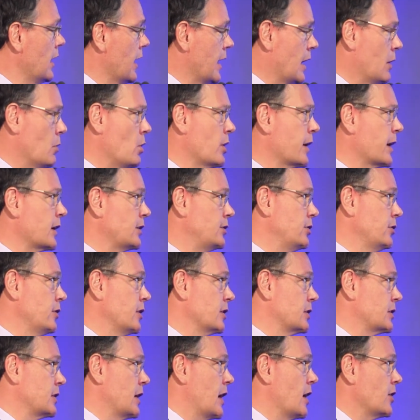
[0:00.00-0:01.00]
and I won't get too
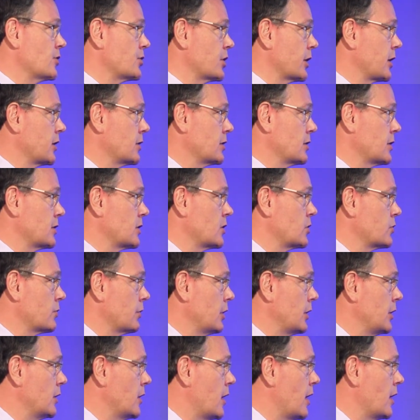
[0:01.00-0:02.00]
nostalgic because this is
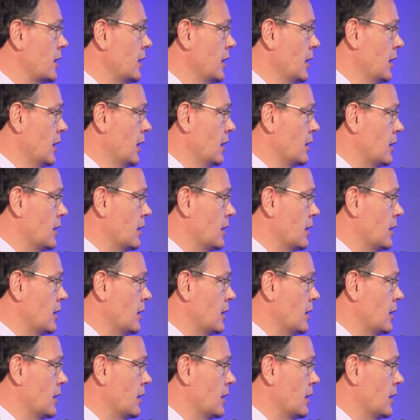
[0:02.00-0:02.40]
really not